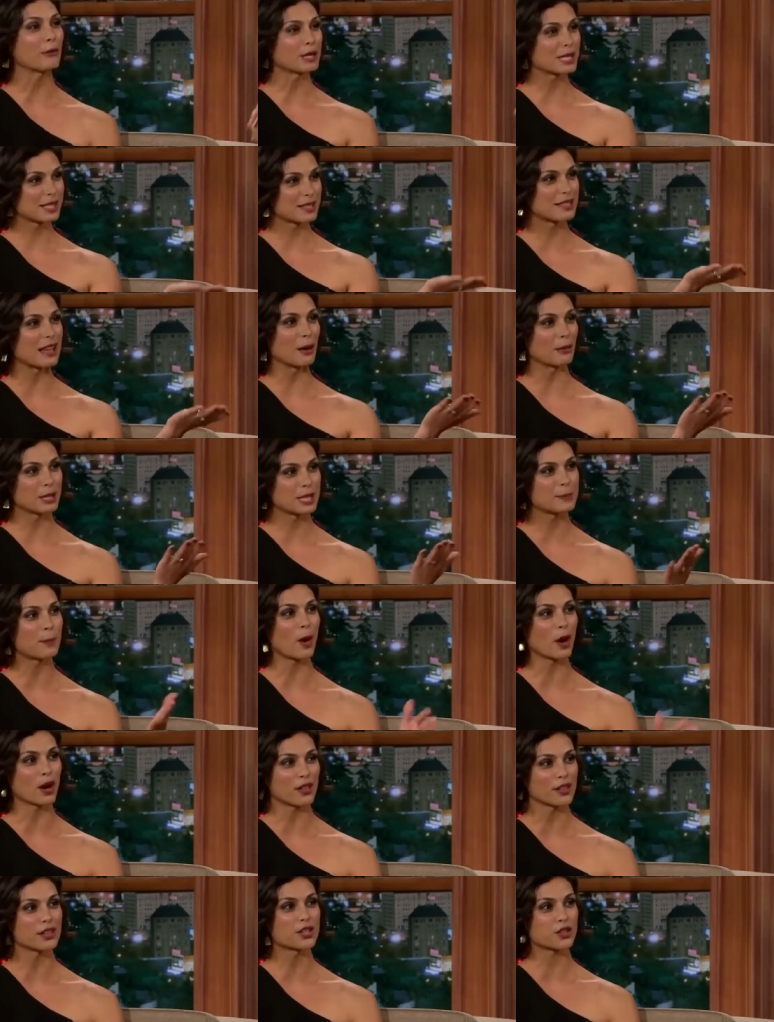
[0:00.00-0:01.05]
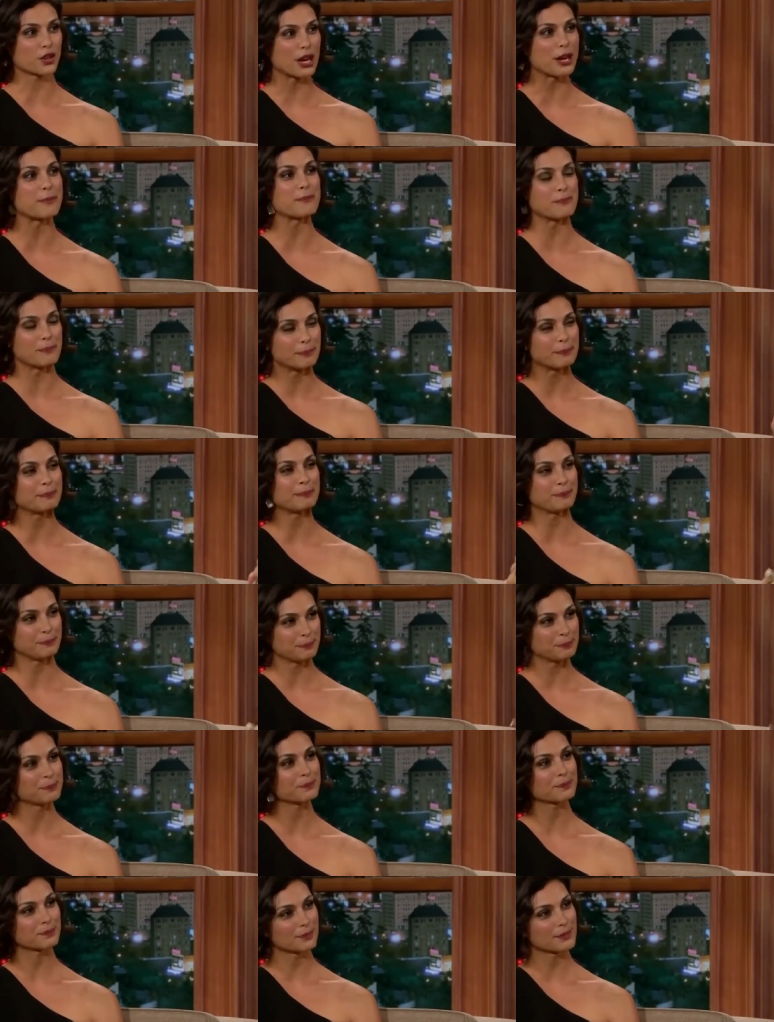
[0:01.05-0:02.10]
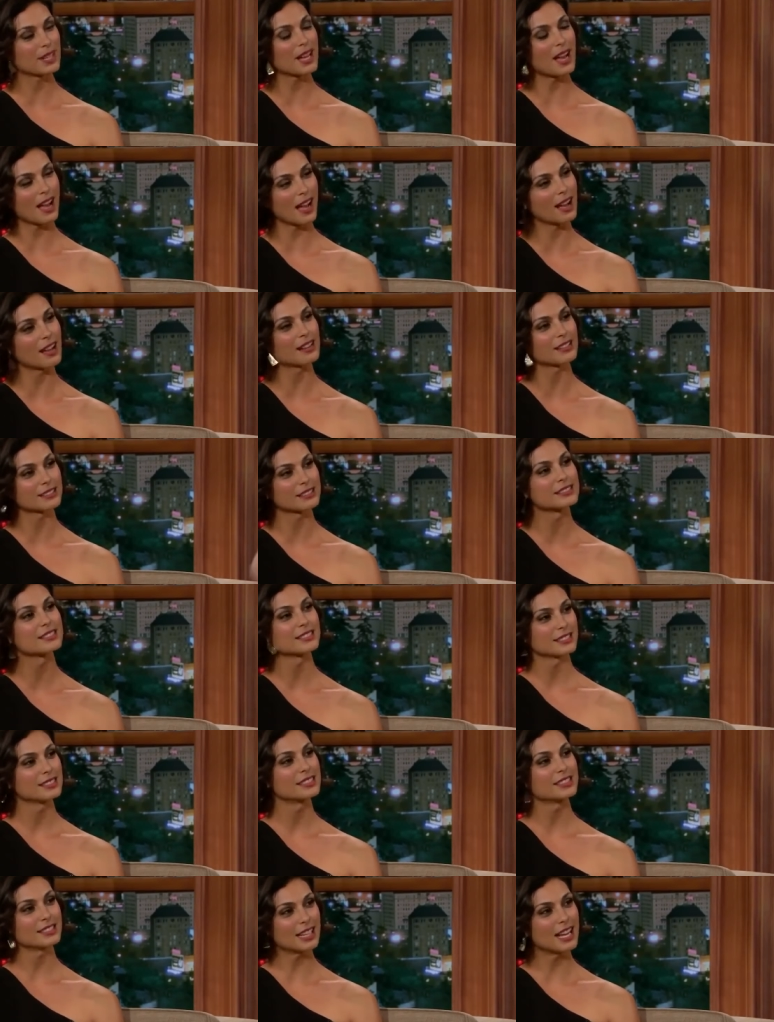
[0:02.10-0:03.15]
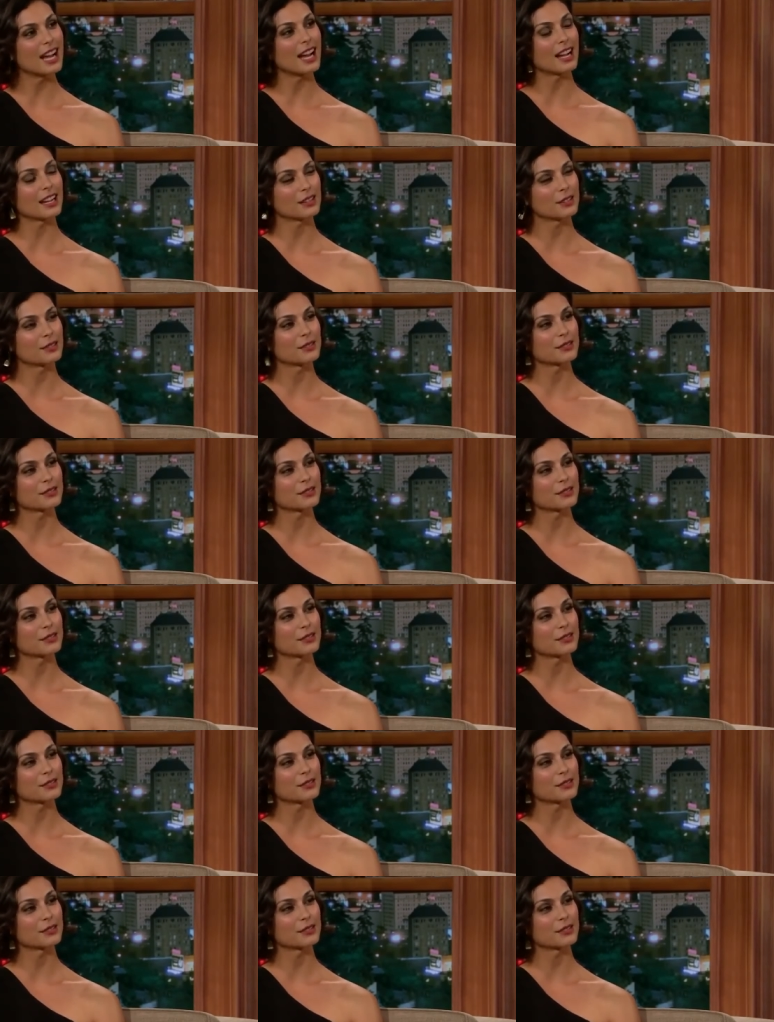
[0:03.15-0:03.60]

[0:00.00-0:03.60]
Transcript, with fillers: that was that was part of the trip. That oh really? It was yeah. an anniversary thing. Yeah.